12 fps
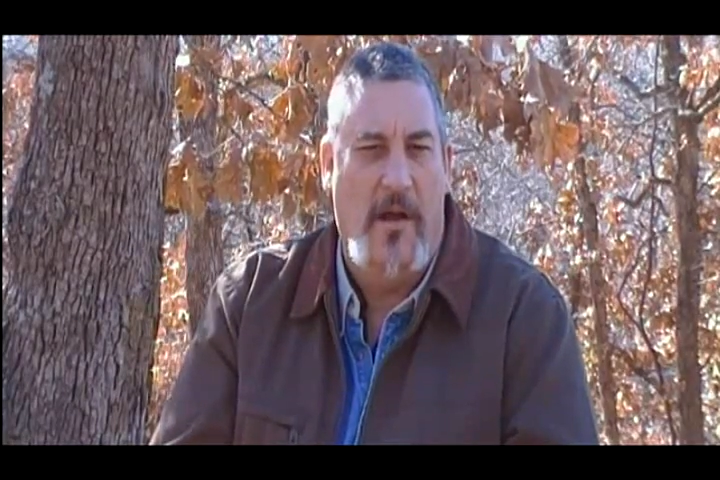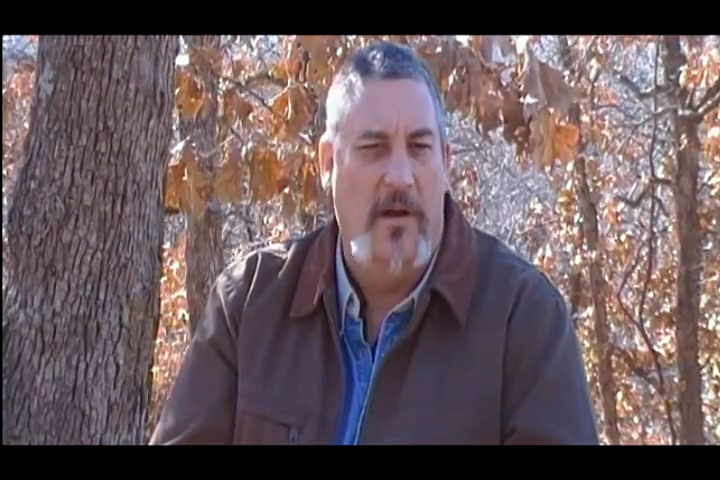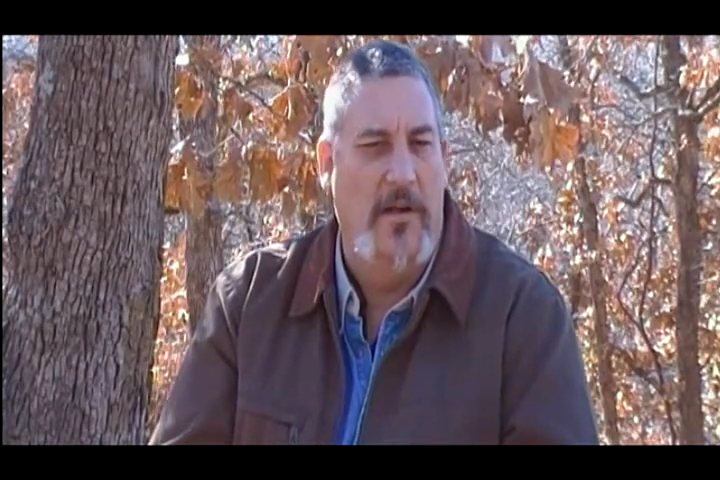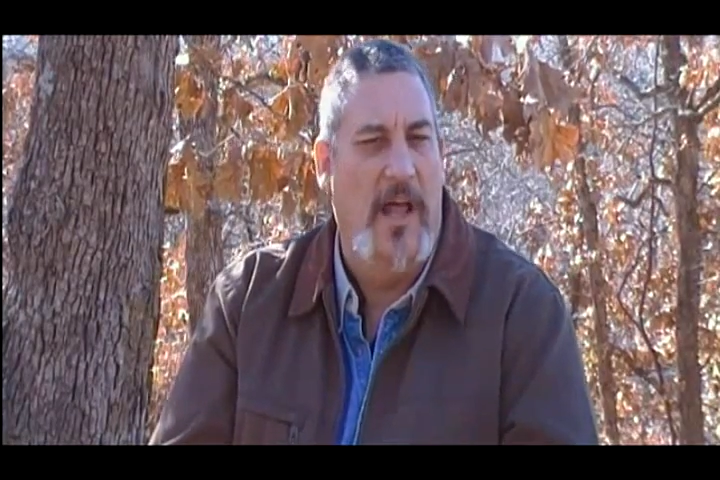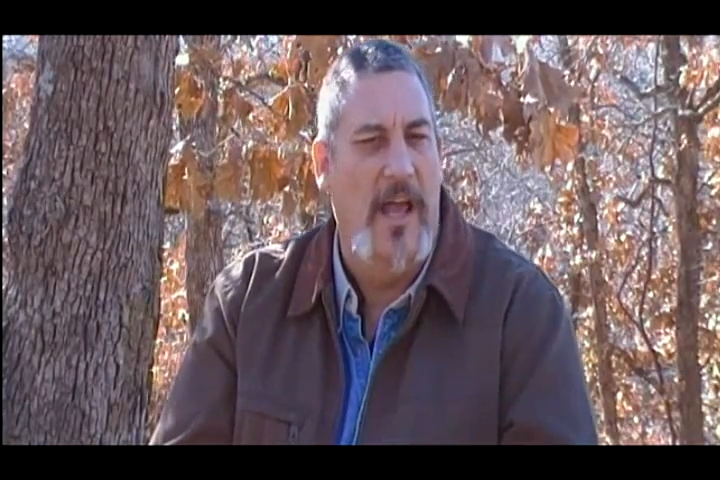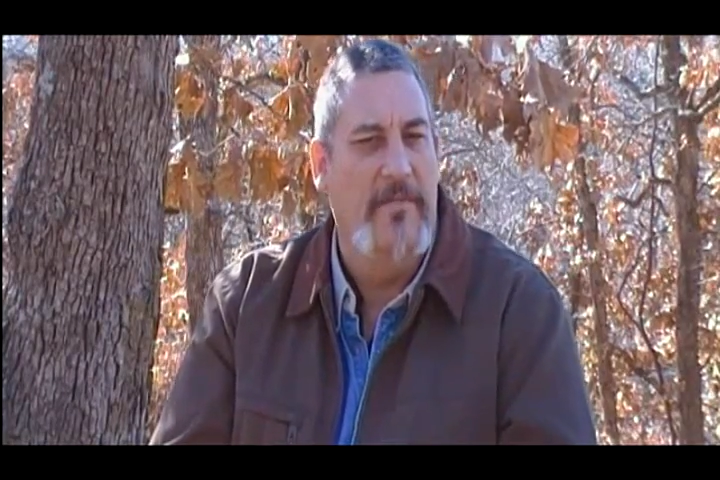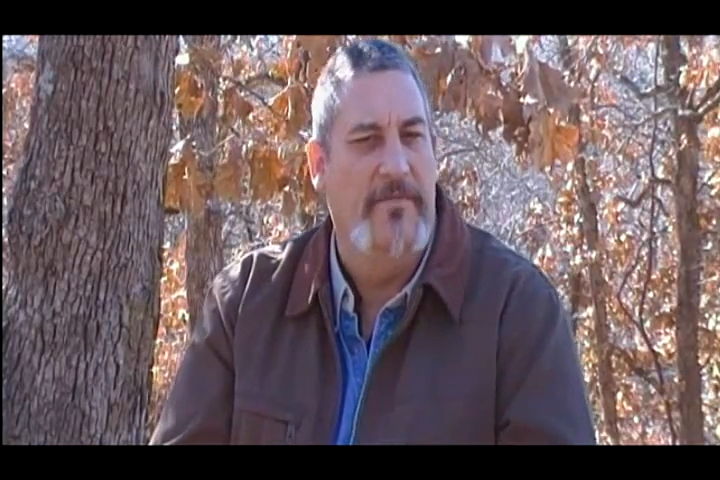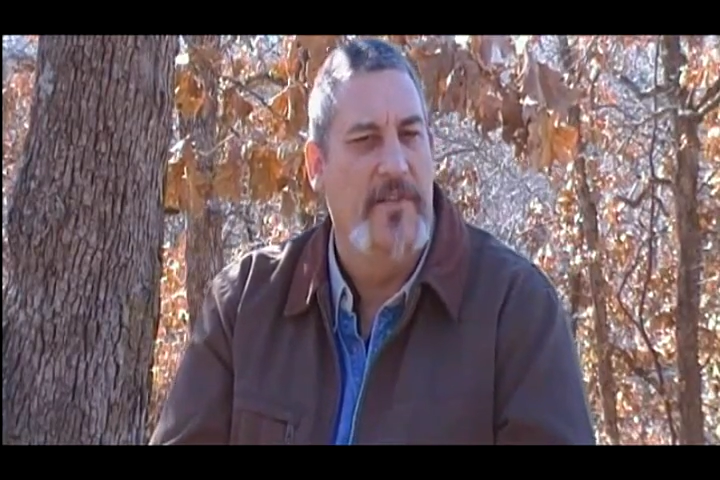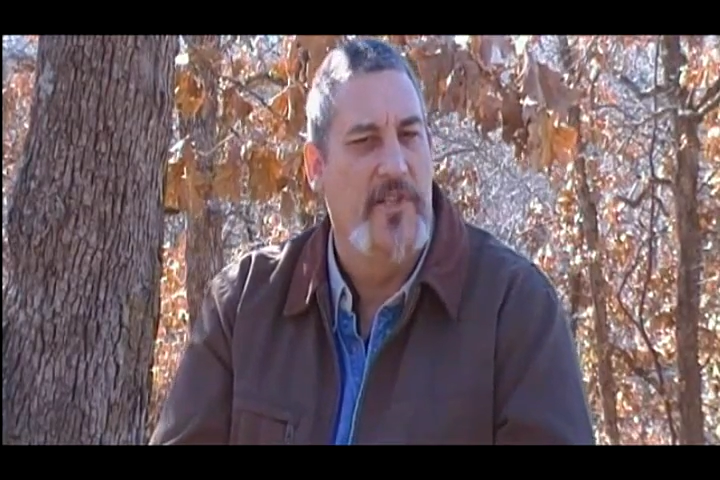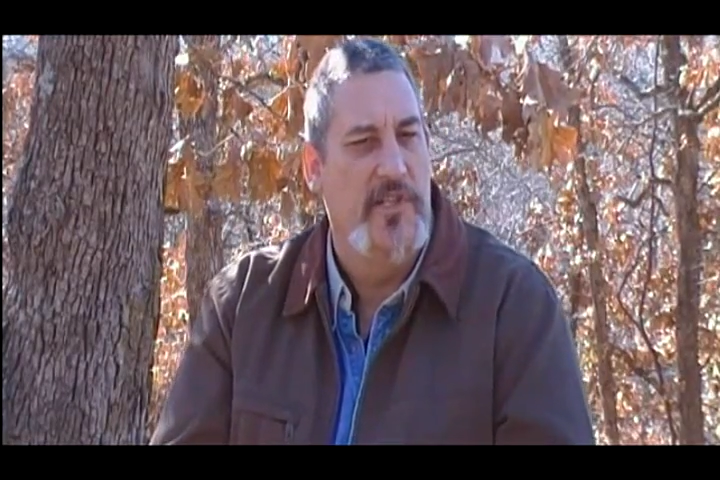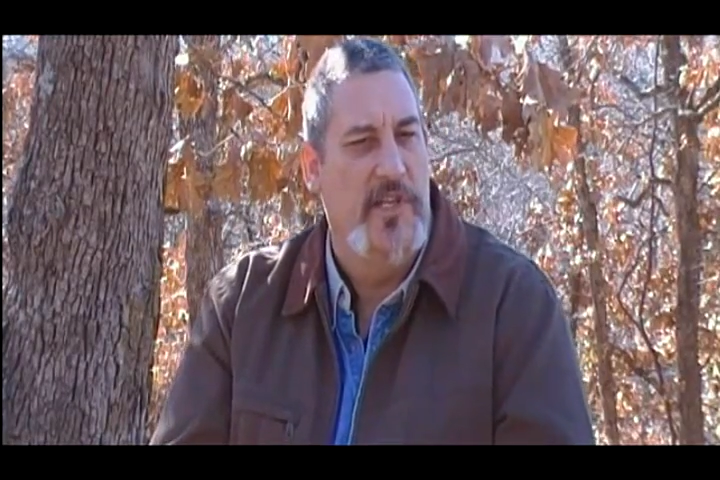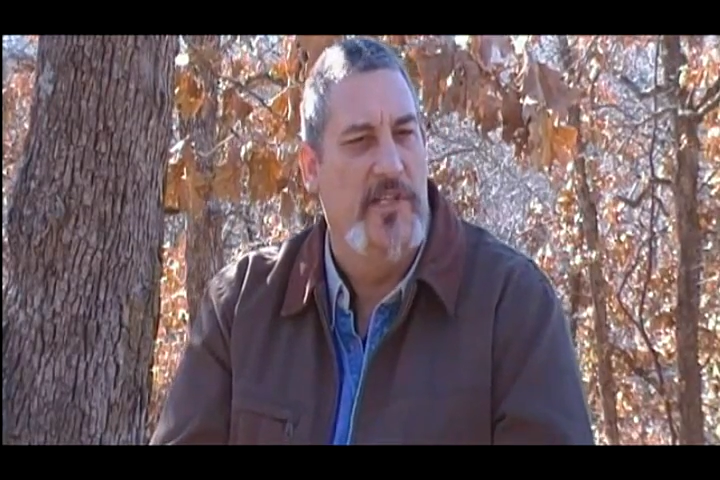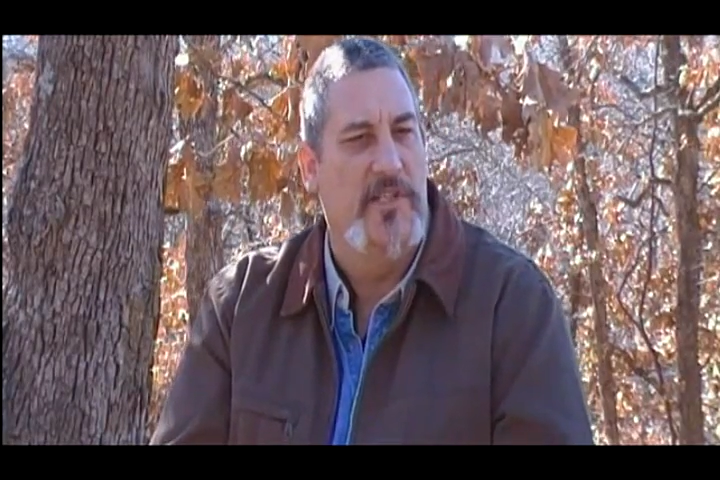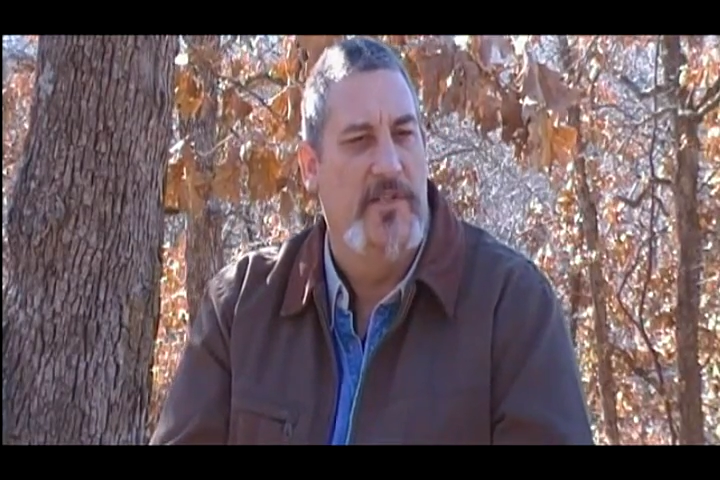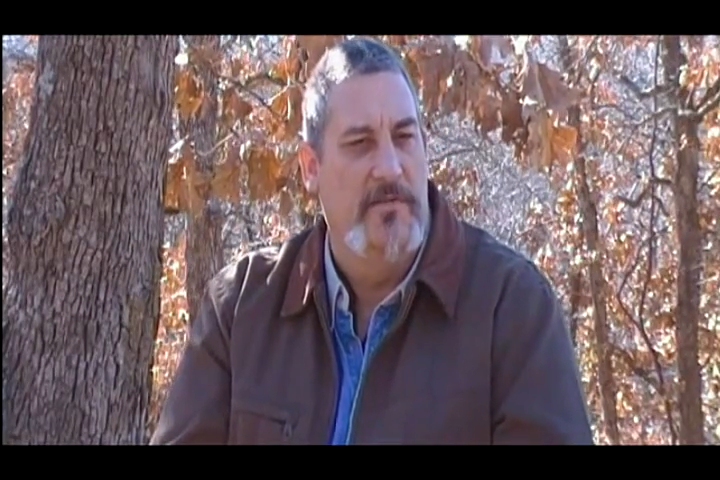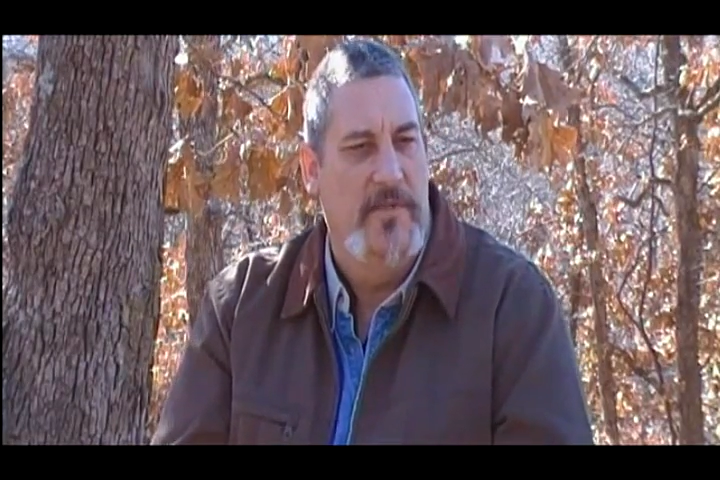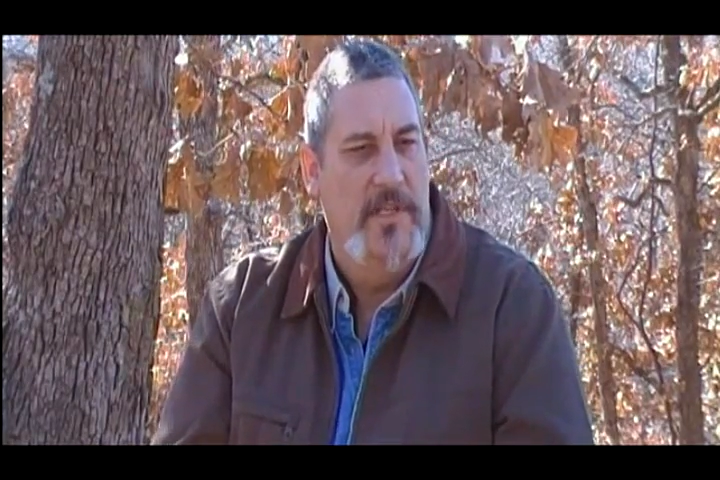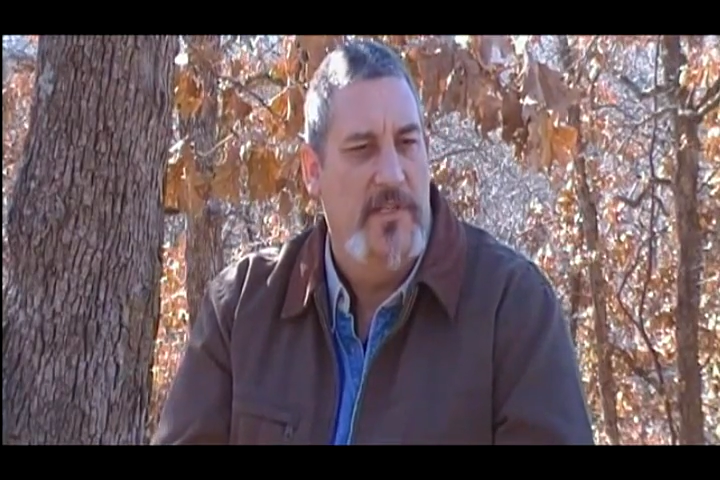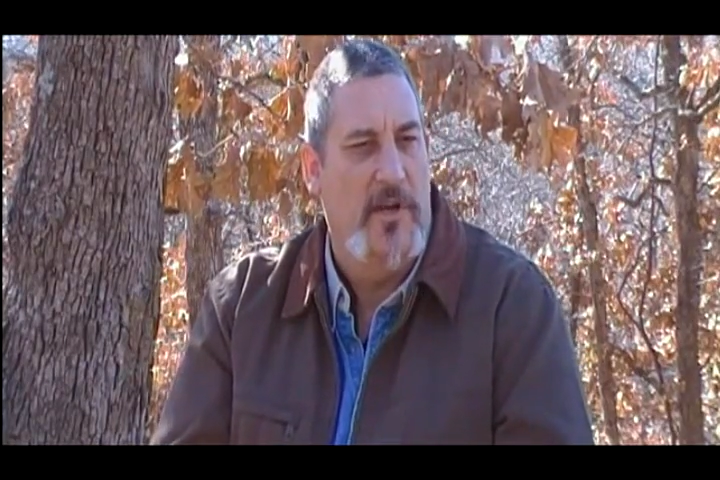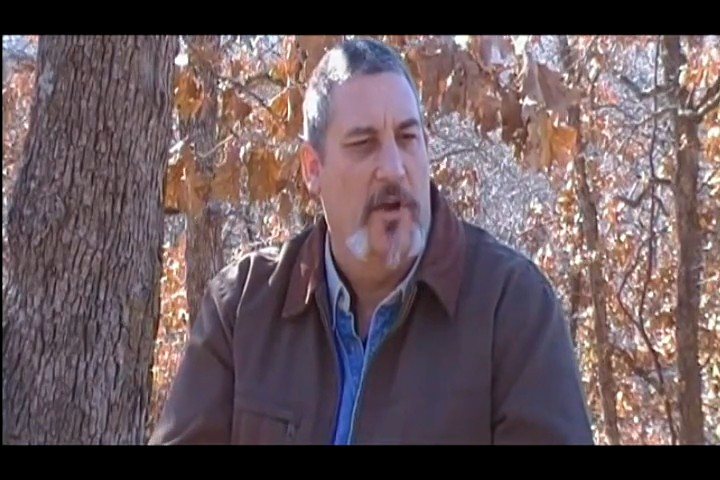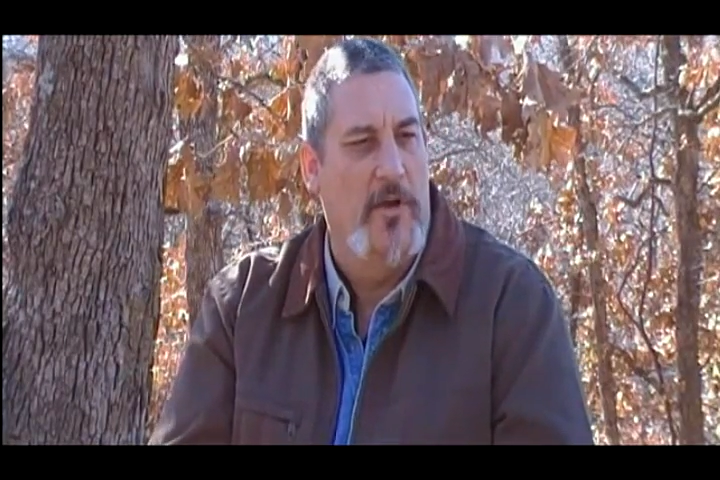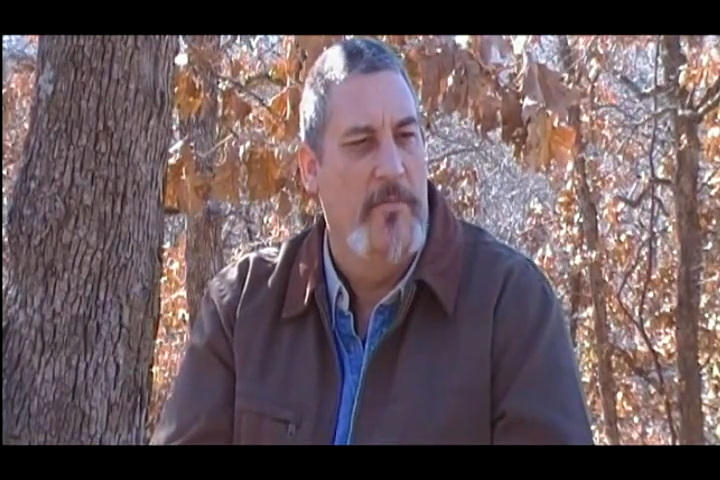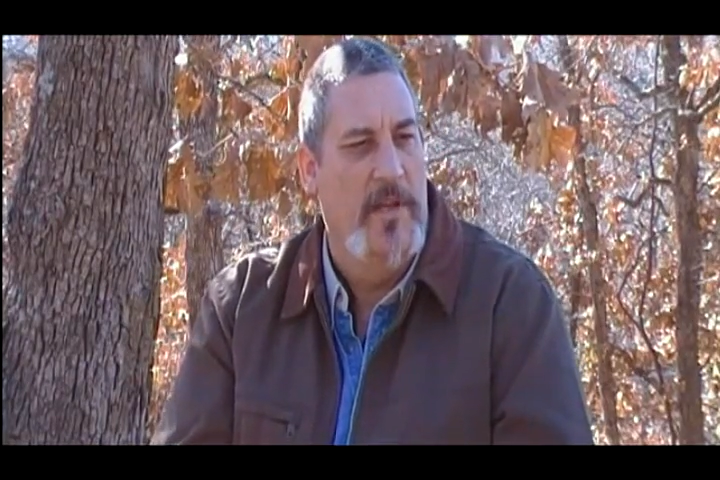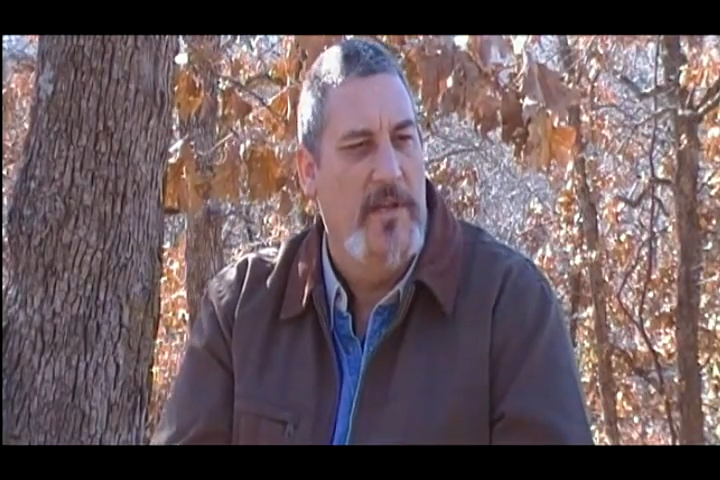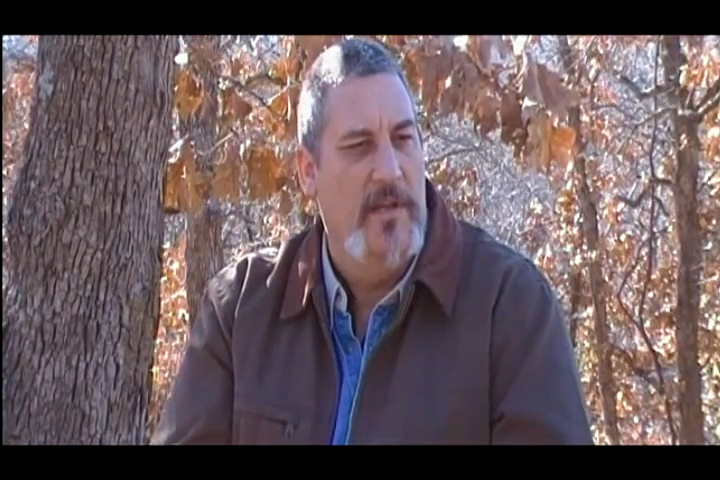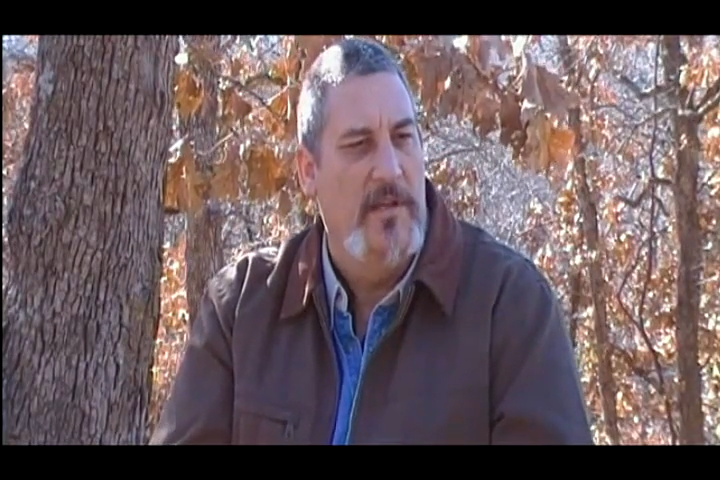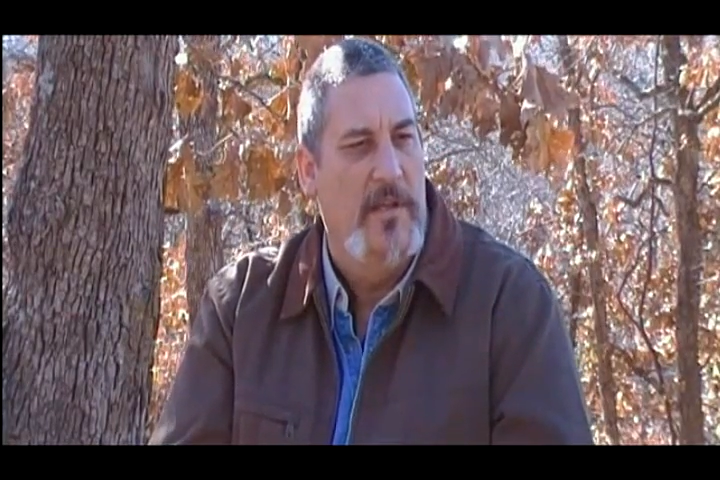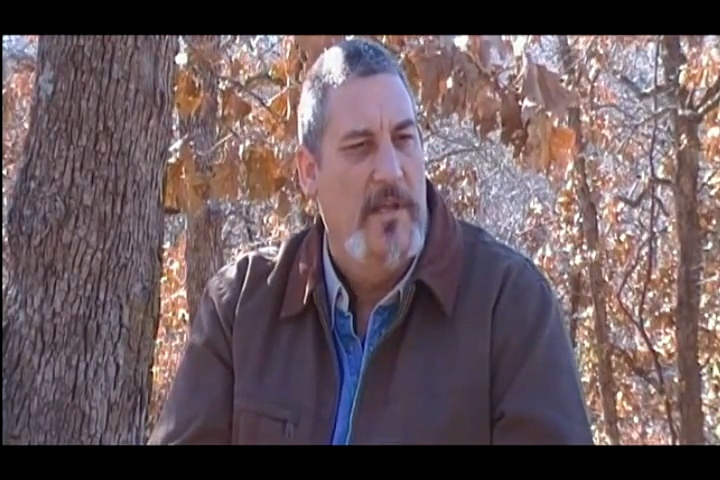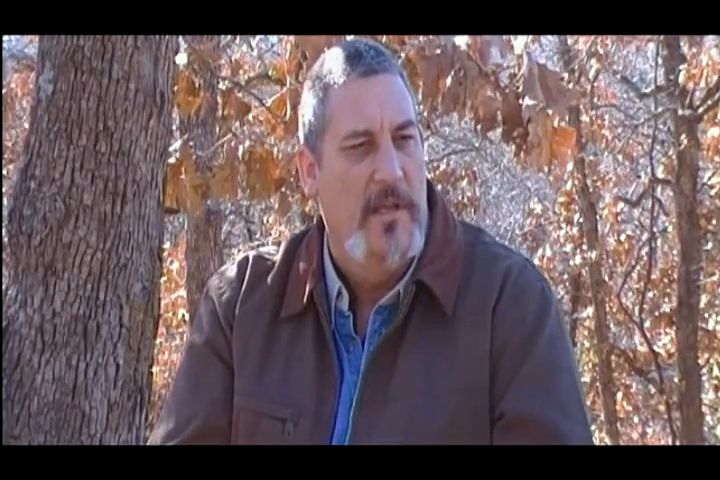our life is just to determine